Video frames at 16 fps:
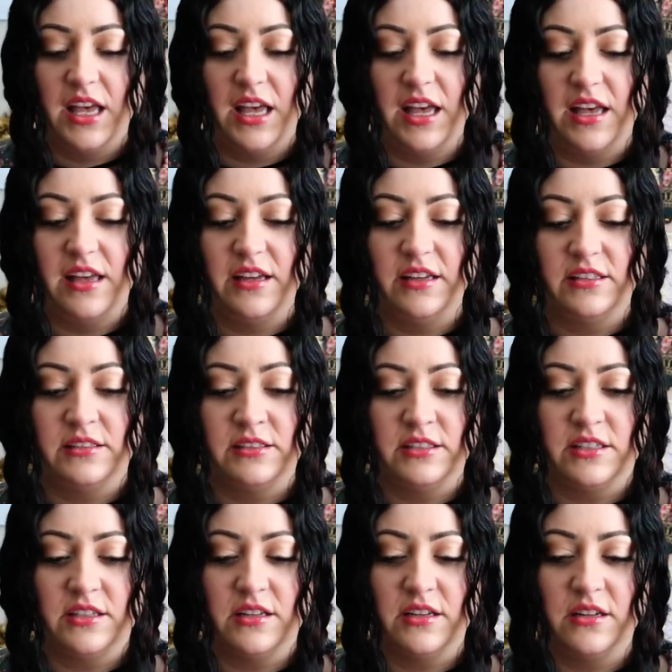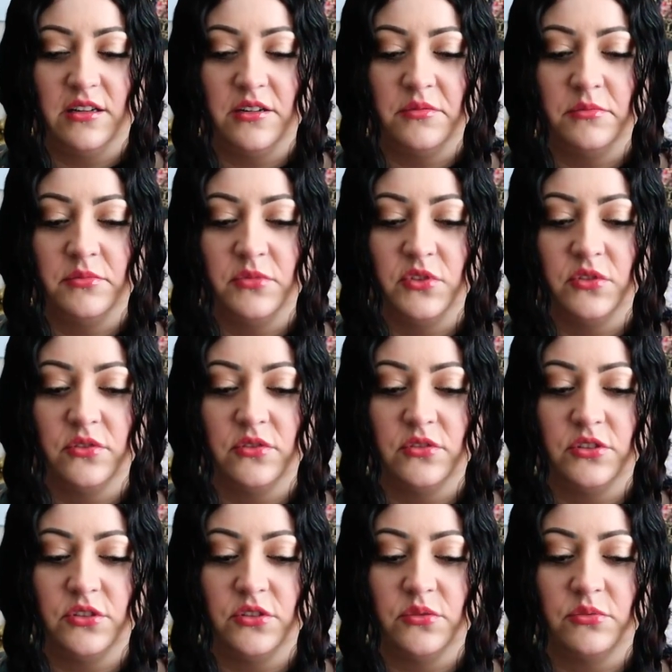And
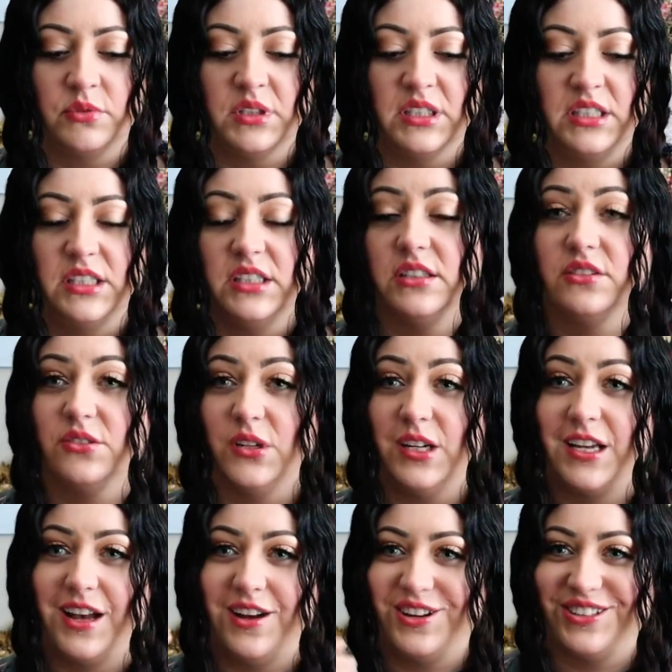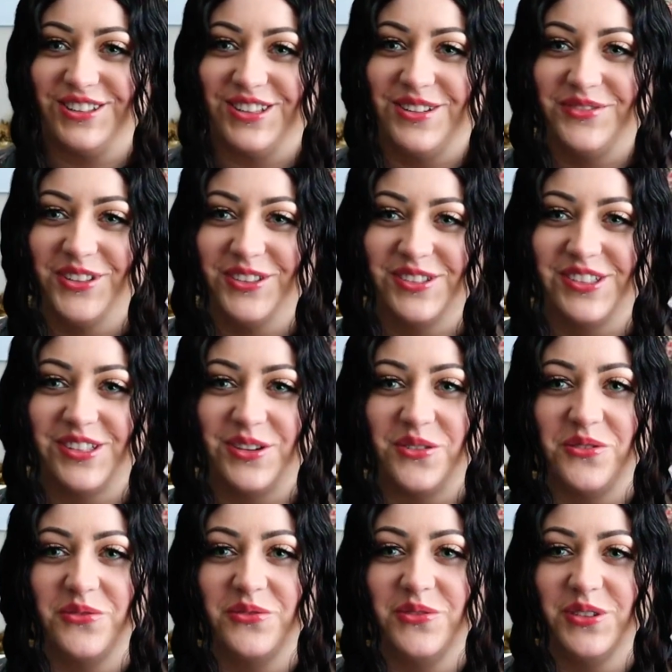you're really learning how to love
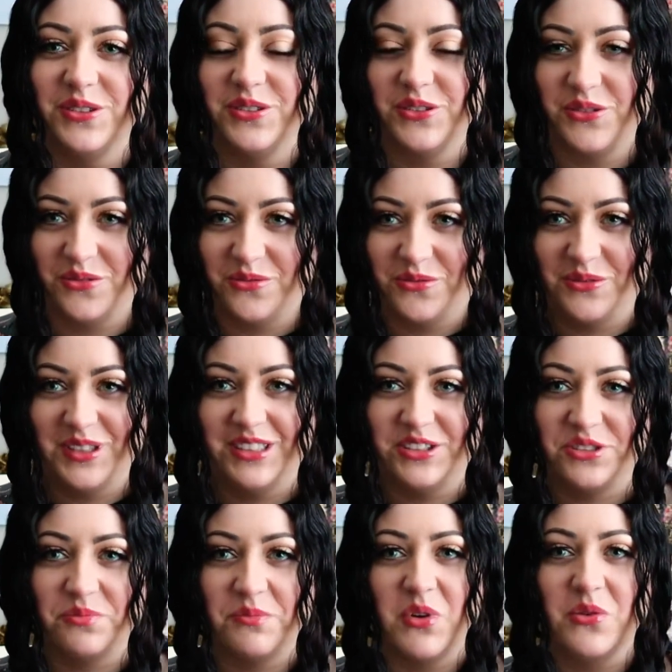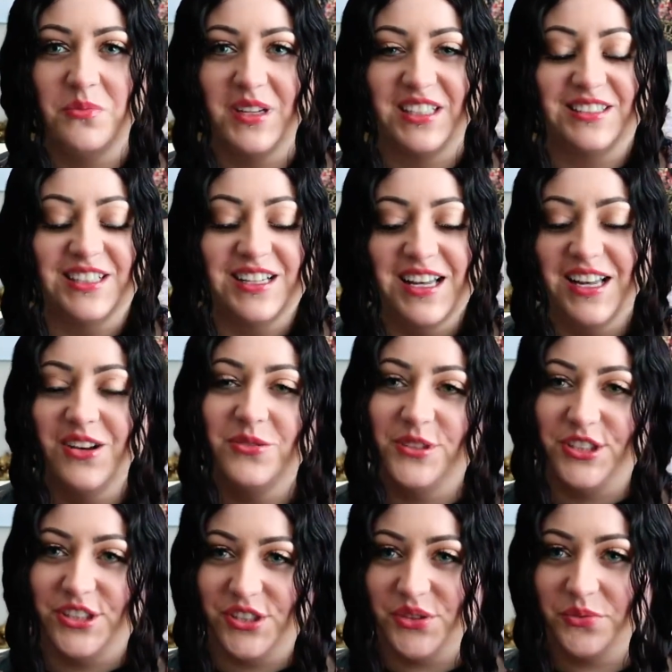yourself through each moment,
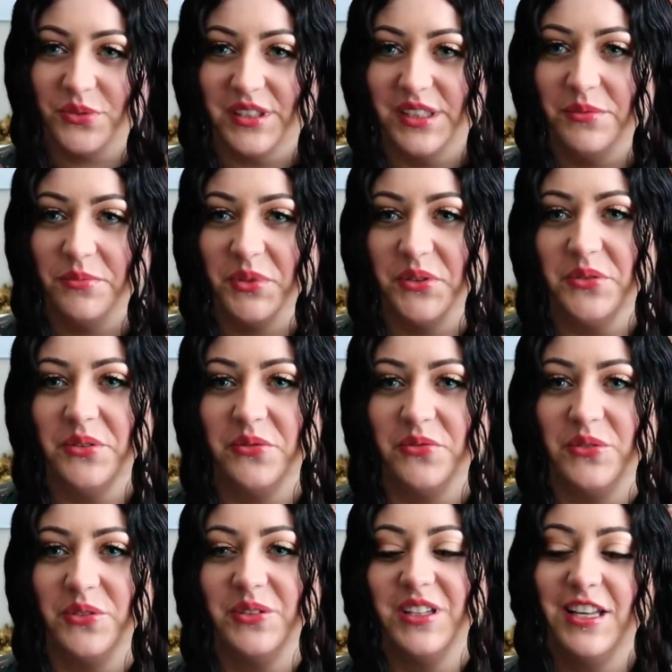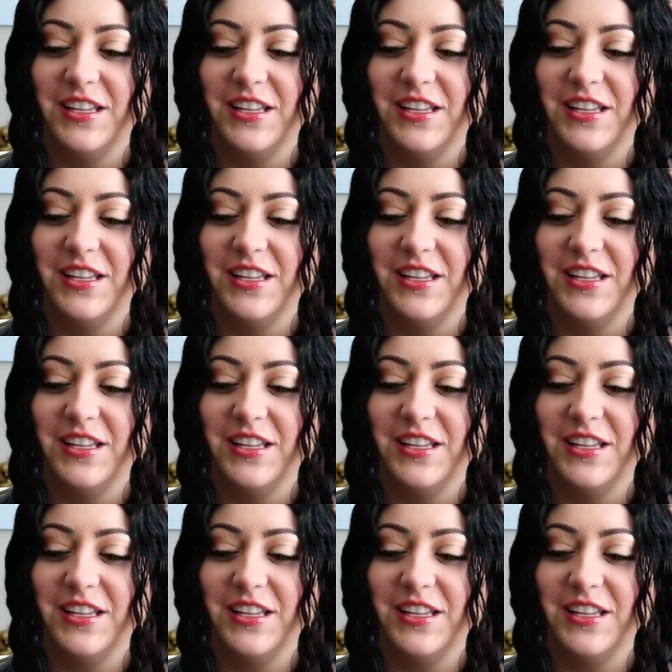which is really beautiful.